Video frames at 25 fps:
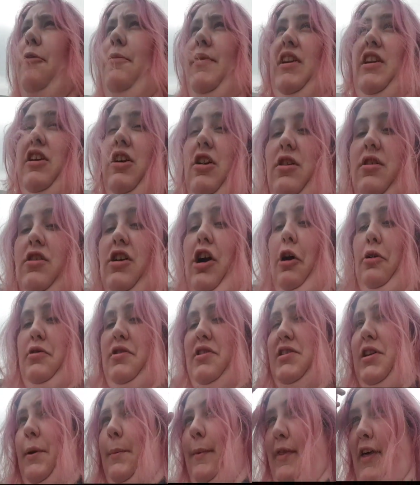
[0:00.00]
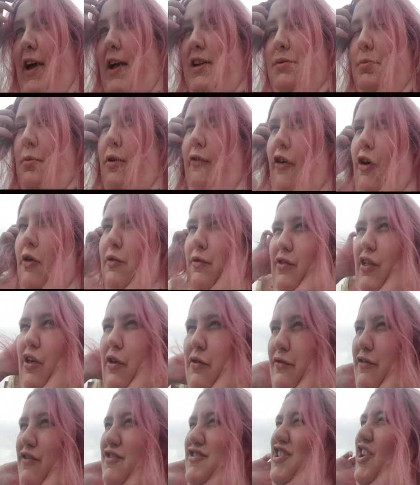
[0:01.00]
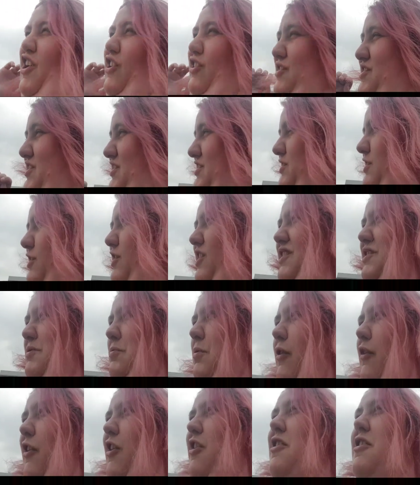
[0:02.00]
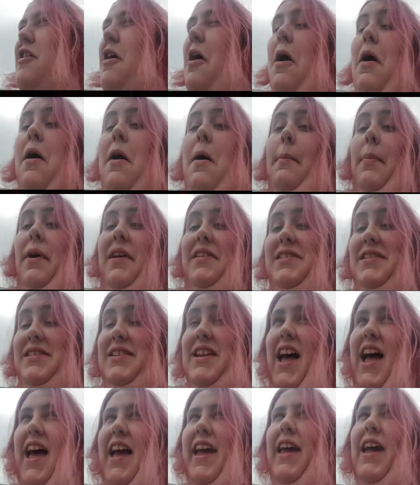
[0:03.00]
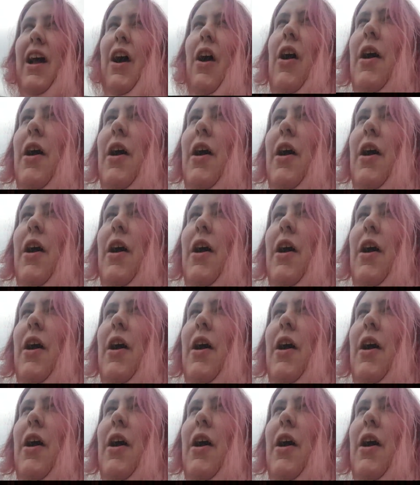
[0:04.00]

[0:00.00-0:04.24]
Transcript: hoping to go to some of that tomorrow, although the circus isn't in tomorrow. But today